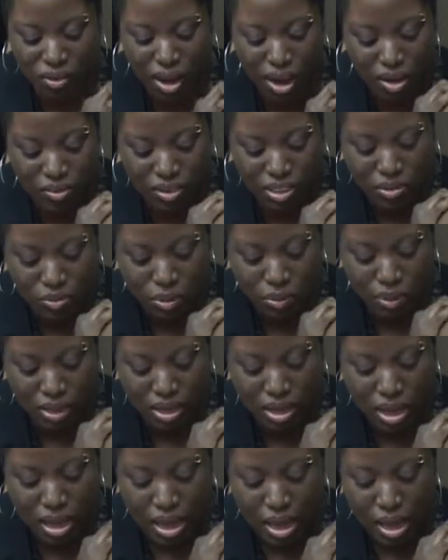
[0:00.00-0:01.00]
how this
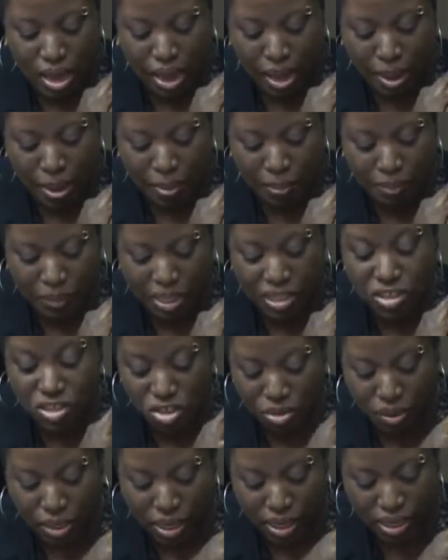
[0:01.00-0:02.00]
woman is
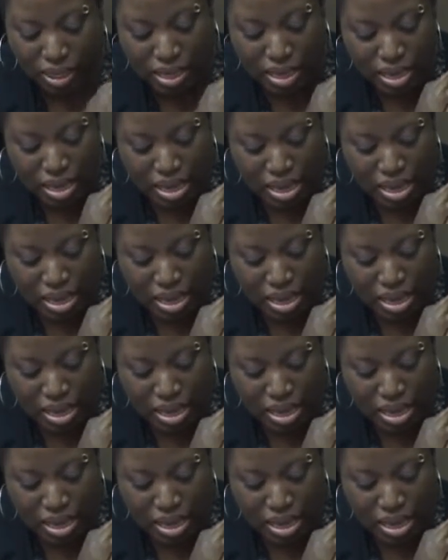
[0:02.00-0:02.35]
treated.